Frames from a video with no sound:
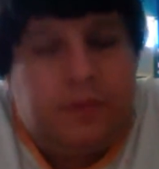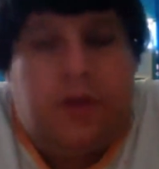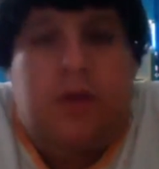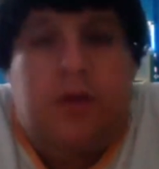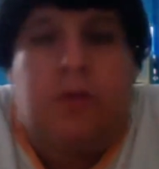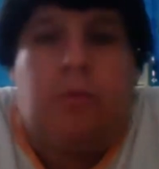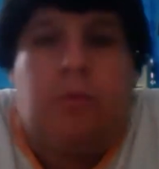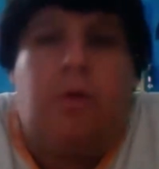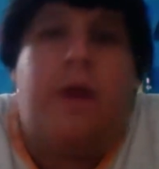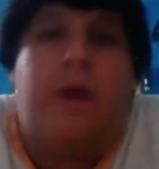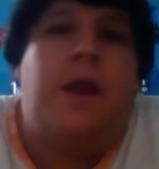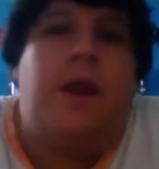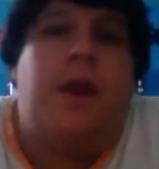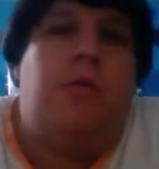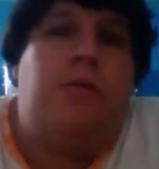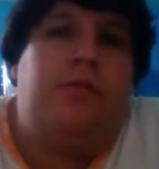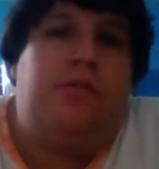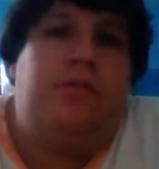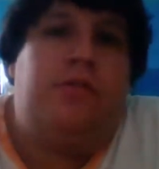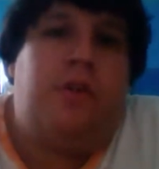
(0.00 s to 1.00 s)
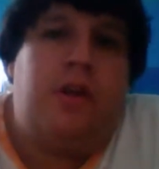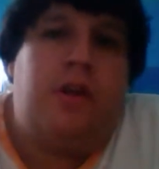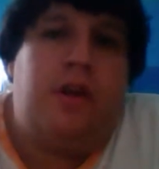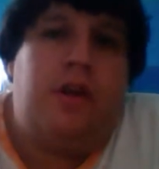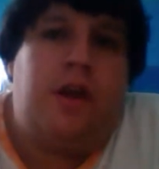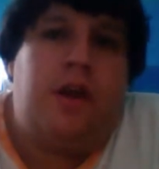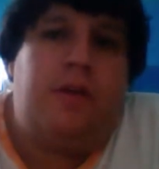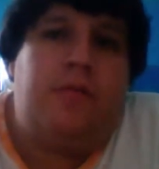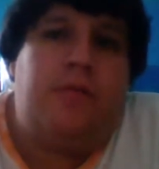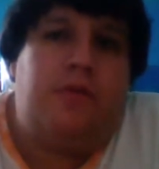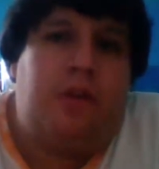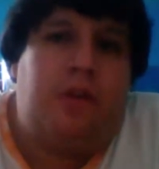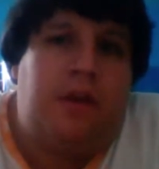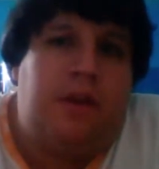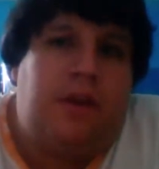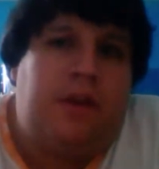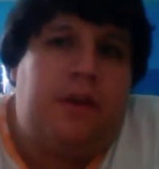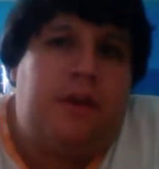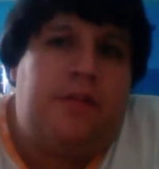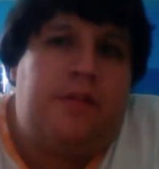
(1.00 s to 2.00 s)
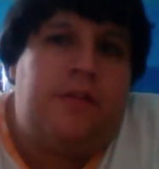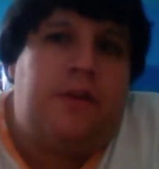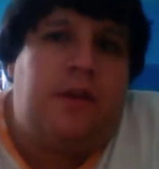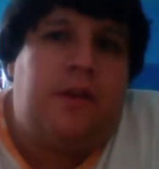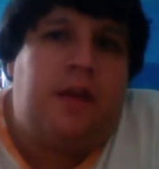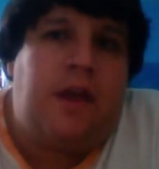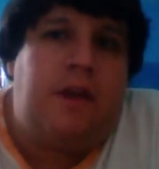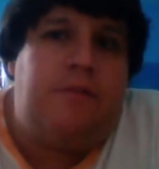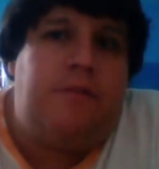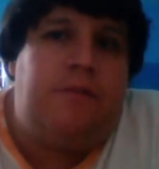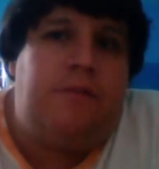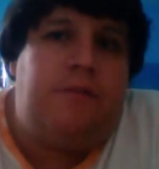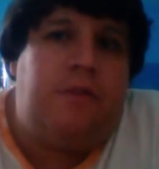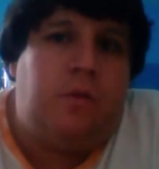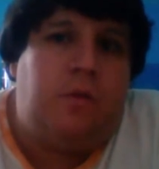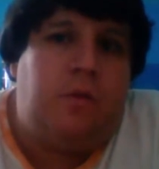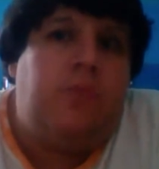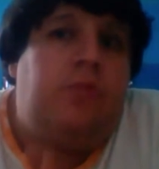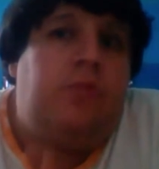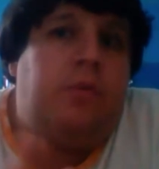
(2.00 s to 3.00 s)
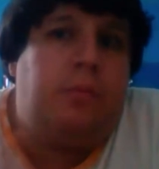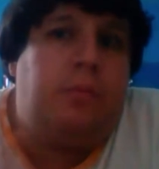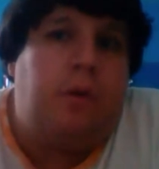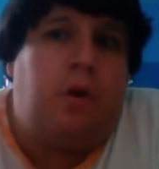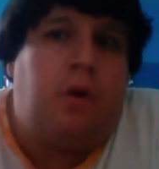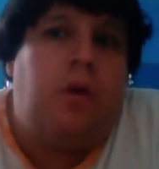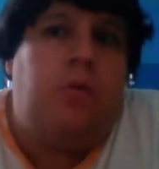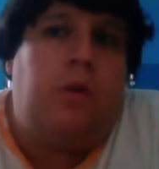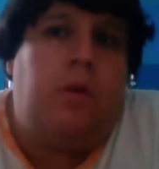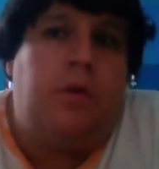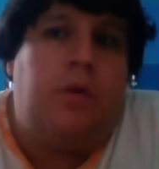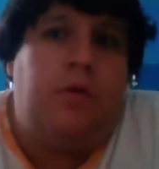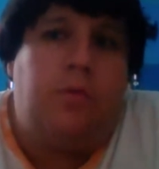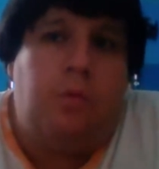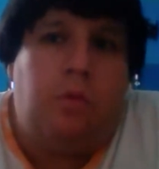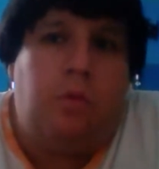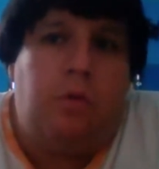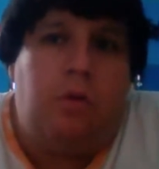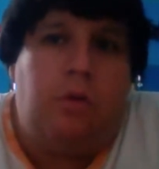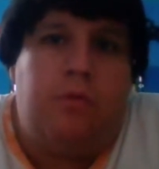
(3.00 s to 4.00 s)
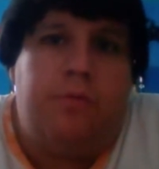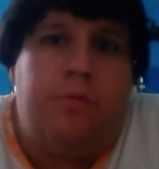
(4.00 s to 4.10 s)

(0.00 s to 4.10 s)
right now we're starting off trying to get the live viewers from all around the world.